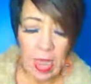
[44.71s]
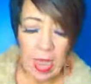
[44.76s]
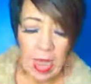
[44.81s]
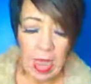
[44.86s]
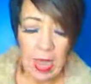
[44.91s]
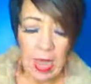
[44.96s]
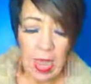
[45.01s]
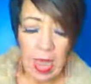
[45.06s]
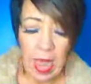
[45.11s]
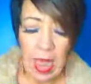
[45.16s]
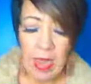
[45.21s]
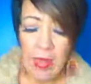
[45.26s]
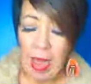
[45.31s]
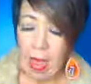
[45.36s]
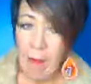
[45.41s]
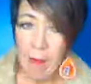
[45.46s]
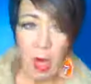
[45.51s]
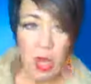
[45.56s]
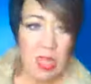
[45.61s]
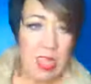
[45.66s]
And
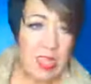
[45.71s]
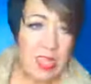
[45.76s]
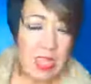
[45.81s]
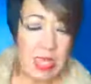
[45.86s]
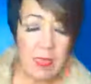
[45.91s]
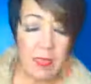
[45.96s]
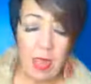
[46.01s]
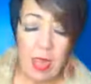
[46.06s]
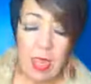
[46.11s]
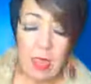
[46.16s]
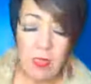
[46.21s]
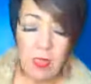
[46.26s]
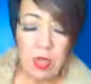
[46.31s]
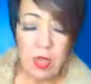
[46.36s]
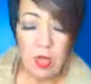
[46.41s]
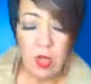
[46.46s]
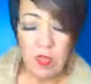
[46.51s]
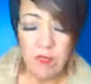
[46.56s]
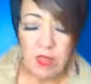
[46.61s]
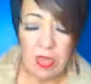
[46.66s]
I'm already seeing, like, the
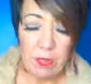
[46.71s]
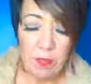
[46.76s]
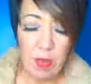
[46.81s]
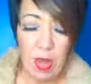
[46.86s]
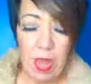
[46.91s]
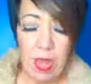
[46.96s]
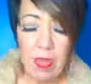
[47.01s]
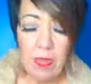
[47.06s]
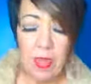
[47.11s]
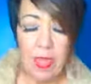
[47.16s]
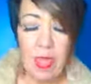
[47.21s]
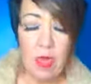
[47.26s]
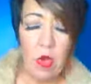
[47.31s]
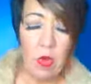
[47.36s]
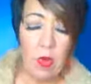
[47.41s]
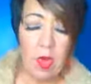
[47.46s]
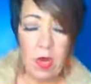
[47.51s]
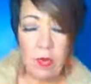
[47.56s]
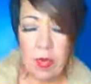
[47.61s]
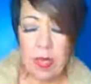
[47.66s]
newsfeed, right? Like,
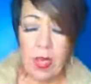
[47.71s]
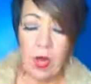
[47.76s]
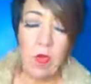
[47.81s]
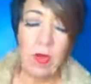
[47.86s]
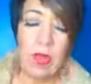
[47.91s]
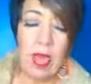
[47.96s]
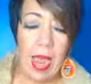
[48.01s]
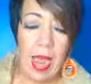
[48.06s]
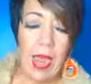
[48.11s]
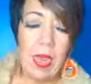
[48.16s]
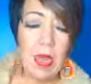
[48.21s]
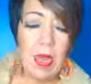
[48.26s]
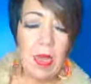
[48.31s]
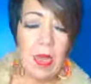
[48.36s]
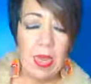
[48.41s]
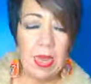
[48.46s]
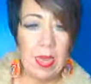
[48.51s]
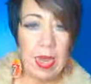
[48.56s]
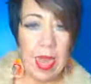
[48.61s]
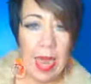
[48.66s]
oh, here we go
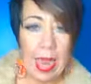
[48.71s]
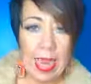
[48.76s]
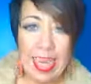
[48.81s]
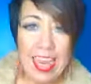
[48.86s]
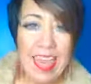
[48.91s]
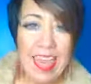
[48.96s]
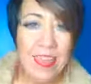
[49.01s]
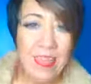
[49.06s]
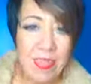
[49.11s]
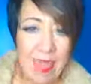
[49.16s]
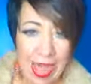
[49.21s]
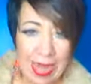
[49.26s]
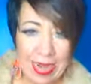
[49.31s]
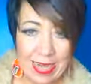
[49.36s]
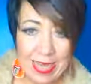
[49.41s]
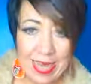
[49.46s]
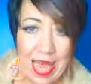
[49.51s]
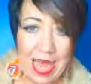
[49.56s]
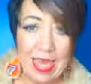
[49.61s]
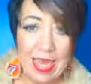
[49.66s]
again. And I get
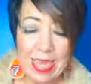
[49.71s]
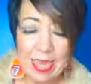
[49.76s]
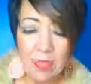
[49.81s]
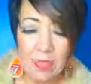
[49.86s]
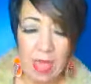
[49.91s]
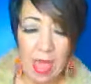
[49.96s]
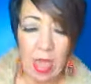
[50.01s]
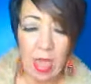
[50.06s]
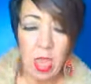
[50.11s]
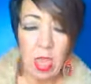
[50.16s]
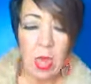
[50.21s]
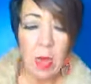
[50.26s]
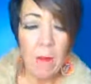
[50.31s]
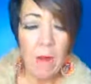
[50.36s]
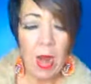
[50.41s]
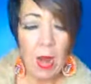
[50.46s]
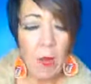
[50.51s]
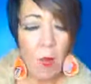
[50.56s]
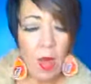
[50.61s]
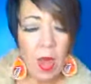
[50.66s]
that. I get that.
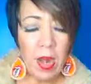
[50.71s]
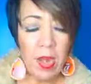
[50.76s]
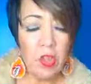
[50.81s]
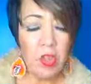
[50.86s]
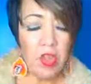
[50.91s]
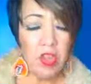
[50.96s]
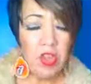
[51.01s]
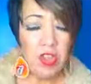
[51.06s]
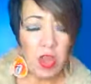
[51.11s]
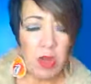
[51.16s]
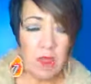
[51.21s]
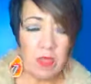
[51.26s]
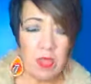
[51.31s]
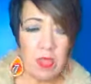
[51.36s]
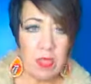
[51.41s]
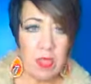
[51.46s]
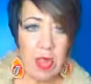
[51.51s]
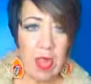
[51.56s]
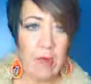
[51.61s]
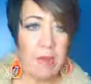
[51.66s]
But I want to just share
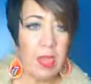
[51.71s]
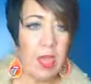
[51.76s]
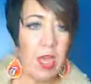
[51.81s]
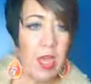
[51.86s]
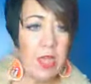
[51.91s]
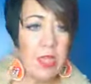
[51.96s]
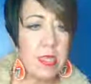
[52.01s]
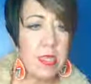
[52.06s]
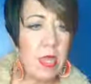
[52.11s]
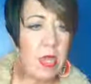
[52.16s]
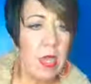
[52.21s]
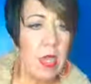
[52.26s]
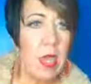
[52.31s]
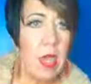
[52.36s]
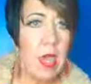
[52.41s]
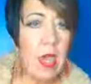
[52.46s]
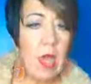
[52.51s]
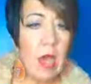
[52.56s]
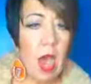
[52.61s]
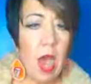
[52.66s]
this today because,
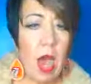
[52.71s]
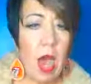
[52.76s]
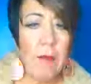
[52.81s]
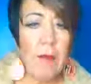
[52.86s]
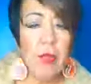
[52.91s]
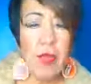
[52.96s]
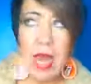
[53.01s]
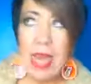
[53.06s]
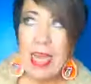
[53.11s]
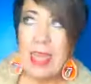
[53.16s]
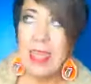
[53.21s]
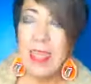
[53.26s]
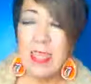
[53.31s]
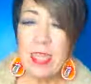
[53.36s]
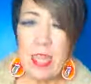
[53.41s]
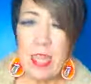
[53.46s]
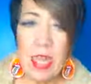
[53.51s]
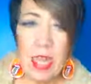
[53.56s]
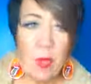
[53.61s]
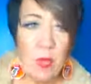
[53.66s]
you guys,
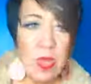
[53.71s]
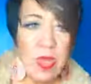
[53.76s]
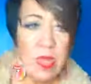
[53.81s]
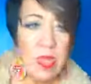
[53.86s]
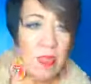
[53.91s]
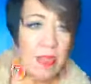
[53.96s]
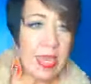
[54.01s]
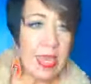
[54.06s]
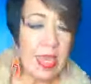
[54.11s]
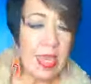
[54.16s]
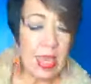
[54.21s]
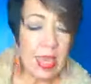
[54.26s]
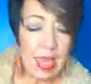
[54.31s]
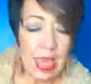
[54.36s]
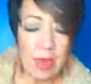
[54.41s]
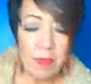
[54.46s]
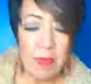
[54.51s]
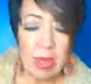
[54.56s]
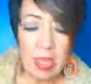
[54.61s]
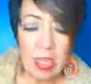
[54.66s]
listen, it was, like,
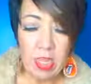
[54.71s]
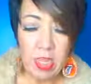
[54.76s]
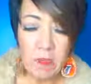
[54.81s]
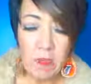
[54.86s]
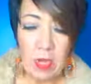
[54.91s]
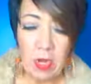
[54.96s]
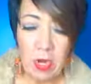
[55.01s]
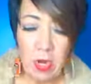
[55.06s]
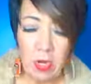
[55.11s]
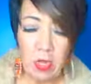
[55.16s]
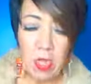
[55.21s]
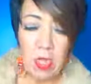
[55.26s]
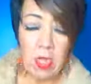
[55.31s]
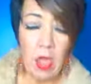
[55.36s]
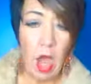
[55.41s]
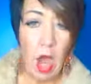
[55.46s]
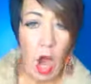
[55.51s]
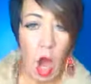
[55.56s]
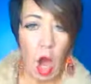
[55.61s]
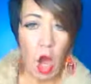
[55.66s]
in my
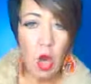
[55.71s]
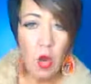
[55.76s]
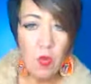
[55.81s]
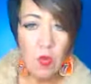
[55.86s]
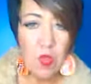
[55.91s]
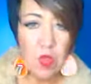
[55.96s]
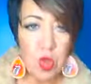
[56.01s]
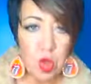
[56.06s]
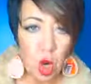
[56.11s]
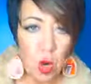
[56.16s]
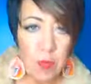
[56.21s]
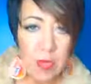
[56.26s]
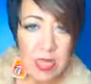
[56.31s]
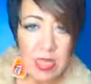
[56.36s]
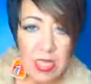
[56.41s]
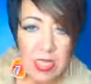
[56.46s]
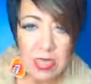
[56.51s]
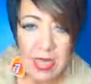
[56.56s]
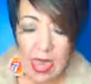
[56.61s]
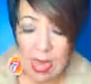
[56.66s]
spirit. Our
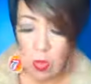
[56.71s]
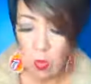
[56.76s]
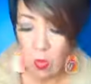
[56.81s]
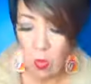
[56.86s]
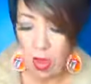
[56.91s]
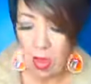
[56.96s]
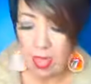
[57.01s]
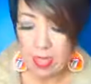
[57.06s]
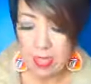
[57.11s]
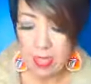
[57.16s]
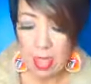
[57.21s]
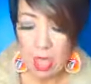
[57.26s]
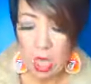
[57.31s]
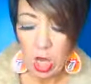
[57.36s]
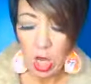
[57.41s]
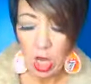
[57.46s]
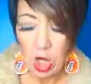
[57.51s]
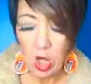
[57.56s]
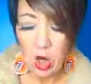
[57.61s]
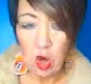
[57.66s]
sermon today was,
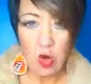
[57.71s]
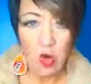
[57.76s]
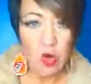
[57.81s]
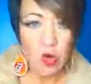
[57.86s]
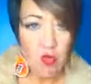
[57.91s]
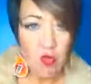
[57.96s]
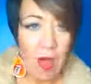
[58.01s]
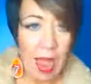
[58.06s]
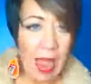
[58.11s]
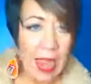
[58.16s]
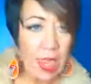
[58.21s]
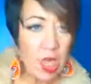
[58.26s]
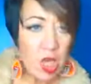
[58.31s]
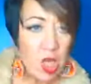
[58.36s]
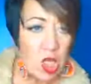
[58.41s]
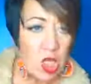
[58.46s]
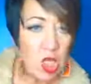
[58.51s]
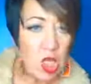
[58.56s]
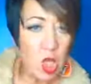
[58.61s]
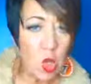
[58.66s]
your
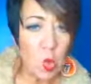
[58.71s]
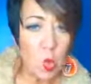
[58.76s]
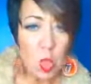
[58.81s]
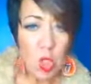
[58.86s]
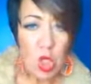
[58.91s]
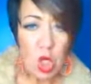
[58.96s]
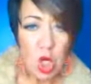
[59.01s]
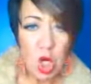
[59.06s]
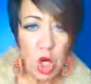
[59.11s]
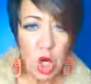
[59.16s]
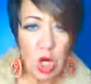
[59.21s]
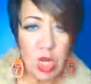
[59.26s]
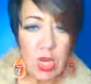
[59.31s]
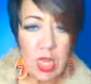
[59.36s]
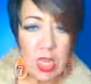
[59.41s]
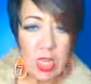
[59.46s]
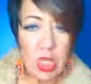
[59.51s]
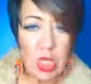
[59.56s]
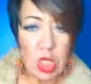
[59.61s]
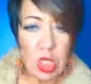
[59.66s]
trials will
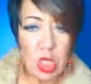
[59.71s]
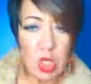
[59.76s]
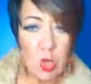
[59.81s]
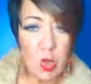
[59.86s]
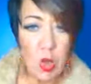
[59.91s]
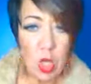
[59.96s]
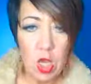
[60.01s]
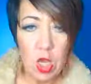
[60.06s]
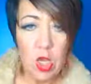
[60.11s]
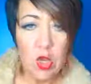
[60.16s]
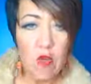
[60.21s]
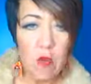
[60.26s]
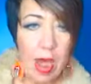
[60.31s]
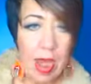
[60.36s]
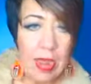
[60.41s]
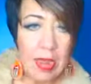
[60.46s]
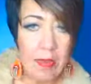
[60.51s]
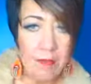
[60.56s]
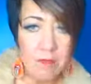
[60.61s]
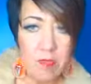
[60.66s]
turn into
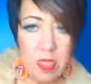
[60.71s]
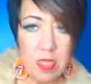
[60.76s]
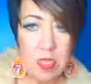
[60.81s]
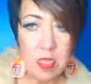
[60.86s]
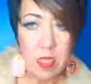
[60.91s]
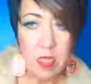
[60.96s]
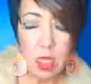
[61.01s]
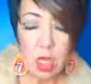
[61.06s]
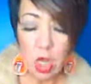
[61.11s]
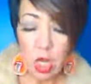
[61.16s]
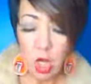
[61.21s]
triumphs.